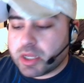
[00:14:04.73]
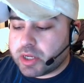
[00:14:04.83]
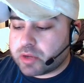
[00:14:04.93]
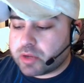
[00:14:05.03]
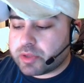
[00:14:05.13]

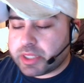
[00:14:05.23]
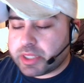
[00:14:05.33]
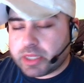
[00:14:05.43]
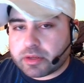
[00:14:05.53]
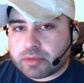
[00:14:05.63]
not only
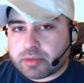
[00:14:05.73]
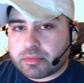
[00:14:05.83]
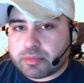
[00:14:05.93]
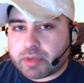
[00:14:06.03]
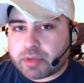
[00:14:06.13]
here
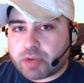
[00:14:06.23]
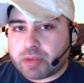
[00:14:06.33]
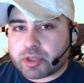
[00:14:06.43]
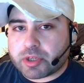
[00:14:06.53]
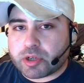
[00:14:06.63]
in my ROM
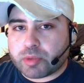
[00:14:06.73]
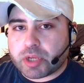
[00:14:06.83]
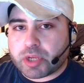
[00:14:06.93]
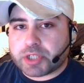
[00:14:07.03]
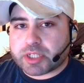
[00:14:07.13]
and kernel
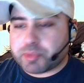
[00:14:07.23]
projects,